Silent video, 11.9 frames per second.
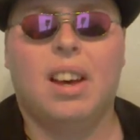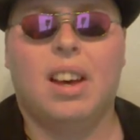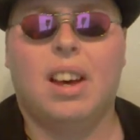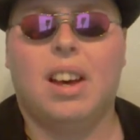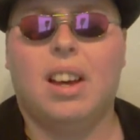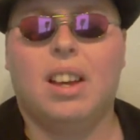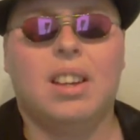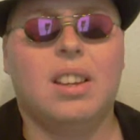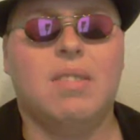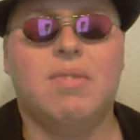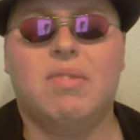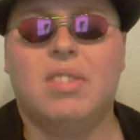Uh,
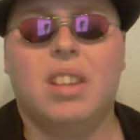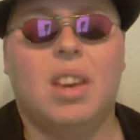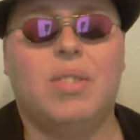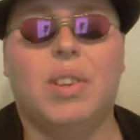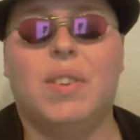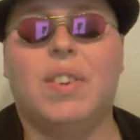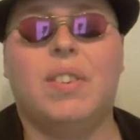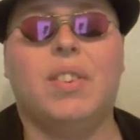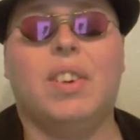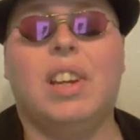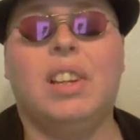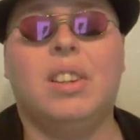if you've
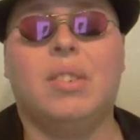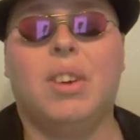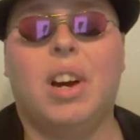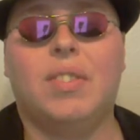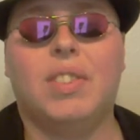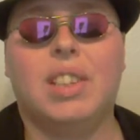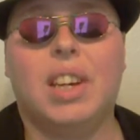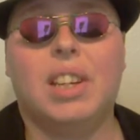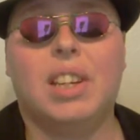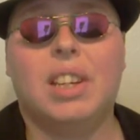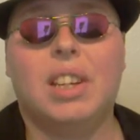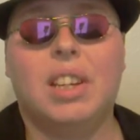ever eaten a raw
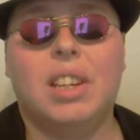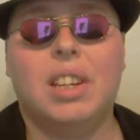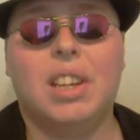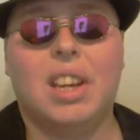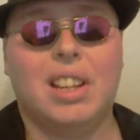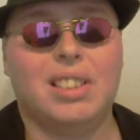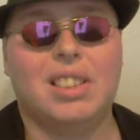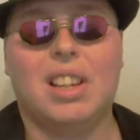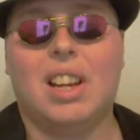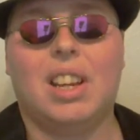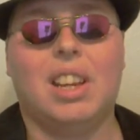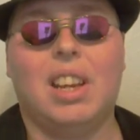potato, it's
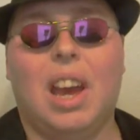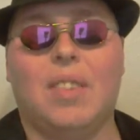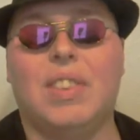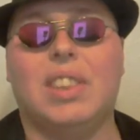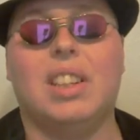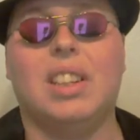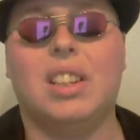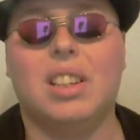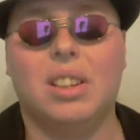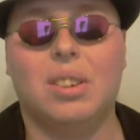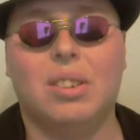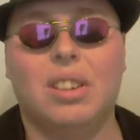not a happy thing to
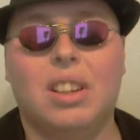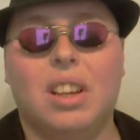do.